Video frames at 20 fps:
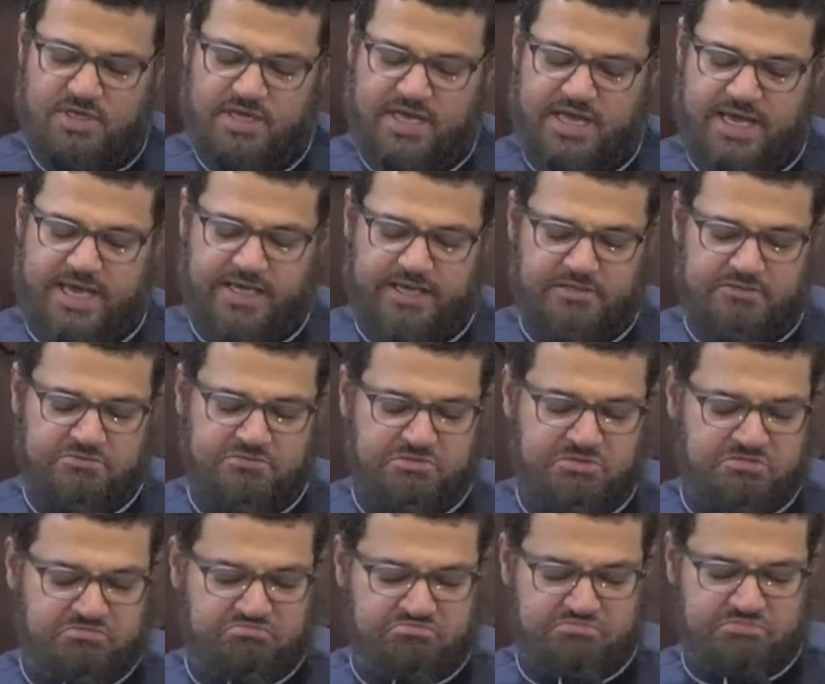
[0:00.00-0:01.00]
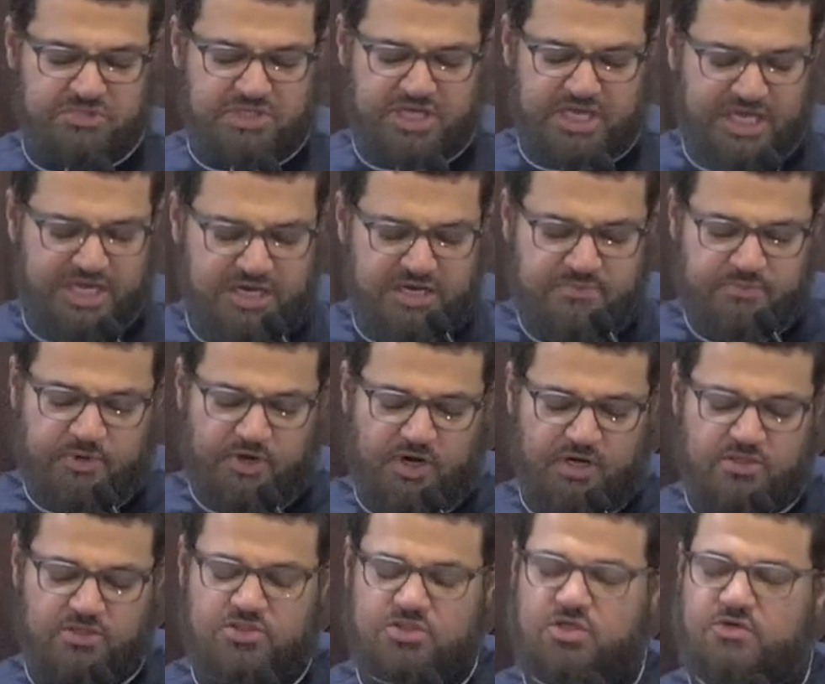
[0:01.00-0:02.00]
and any
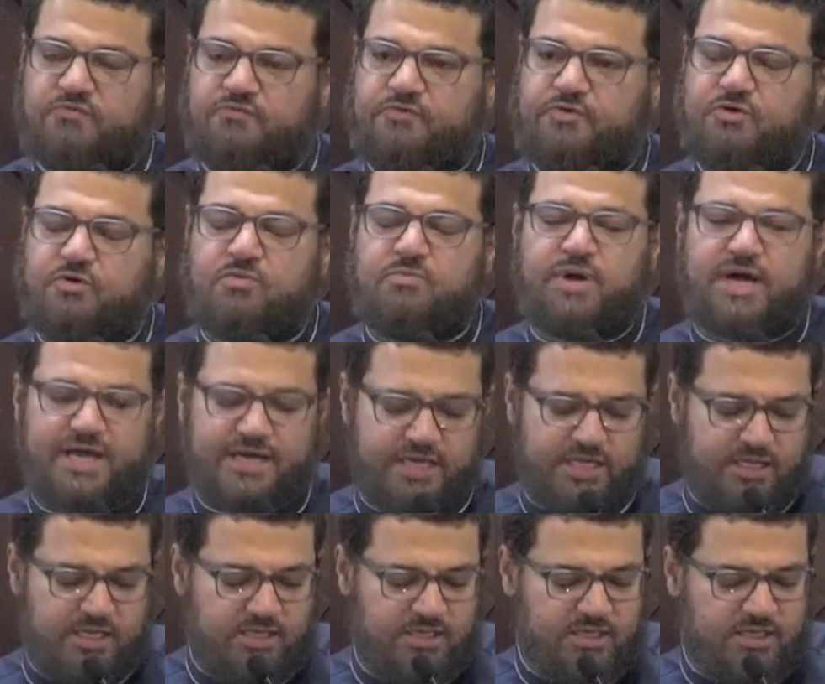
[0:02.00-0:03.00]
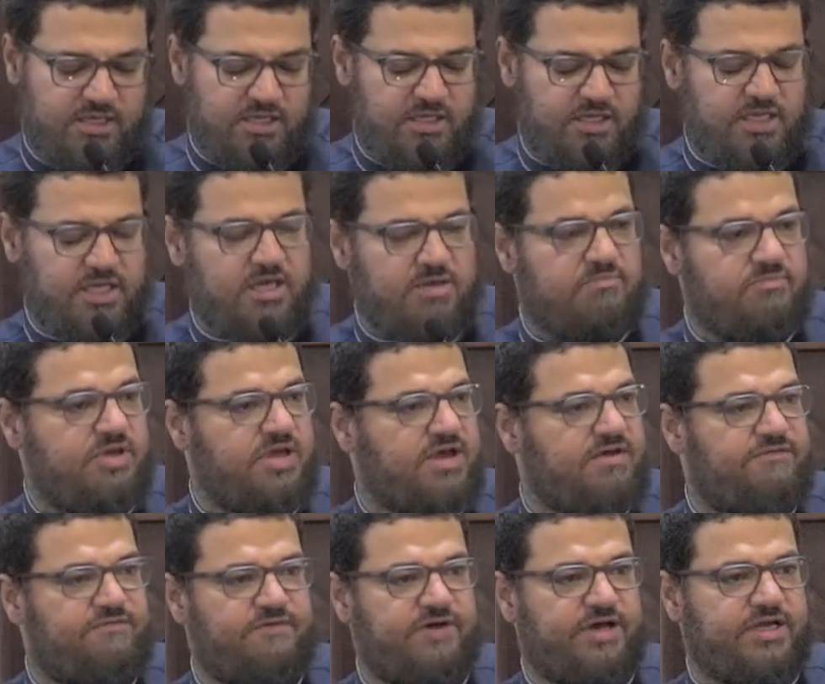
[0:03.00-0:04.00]
part of your body can be
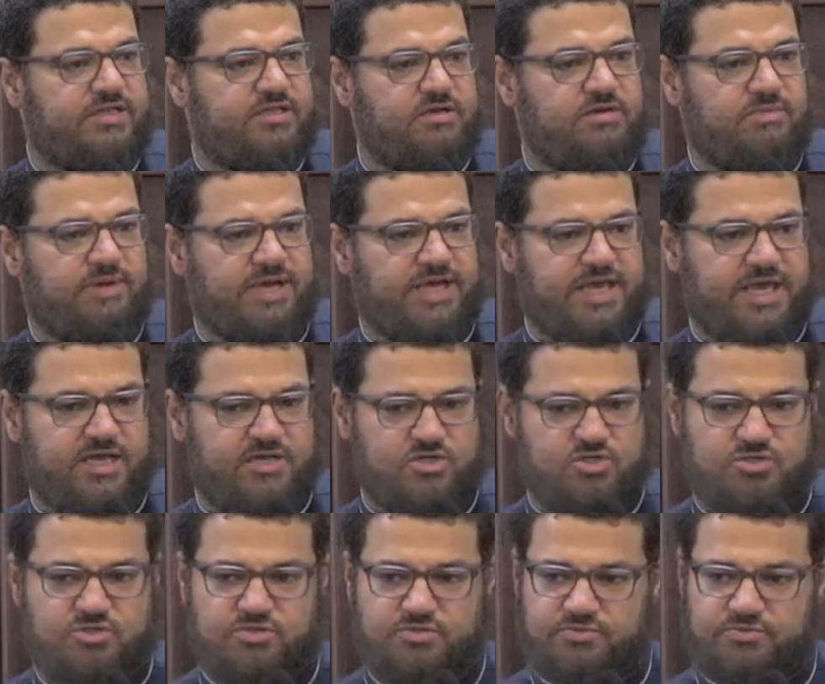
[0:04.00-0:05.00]
affected by cancer.